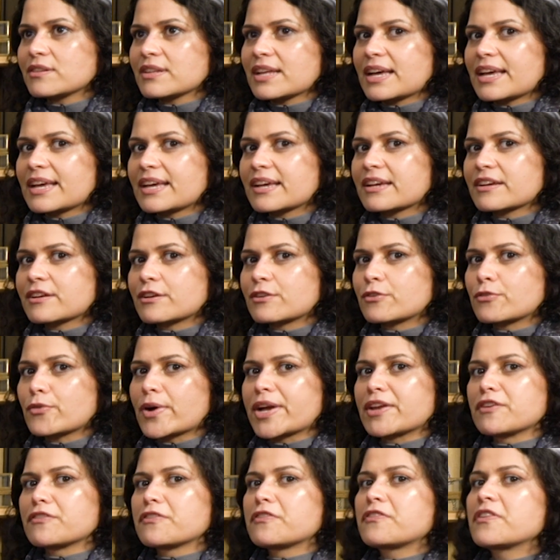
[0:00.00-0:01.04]
like
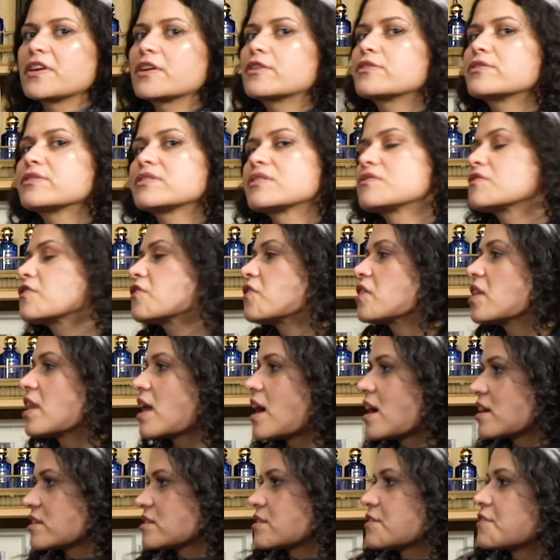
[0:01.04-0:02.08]
great figures in
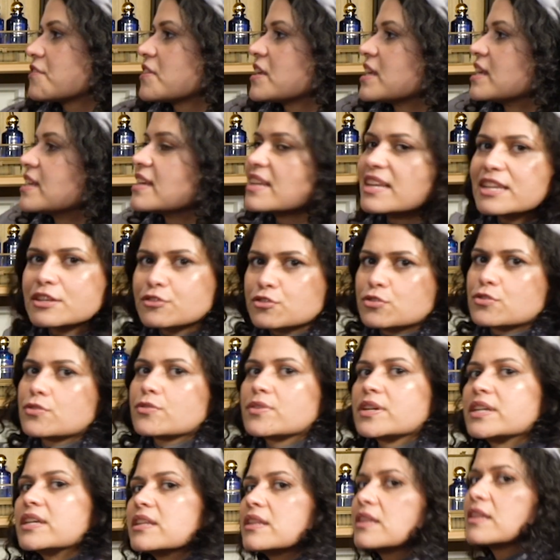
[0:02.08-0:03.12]
philosophy and
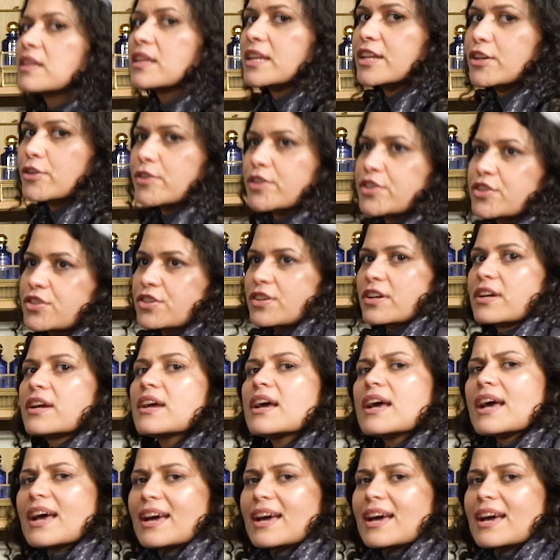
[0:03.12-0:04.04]
history and literature.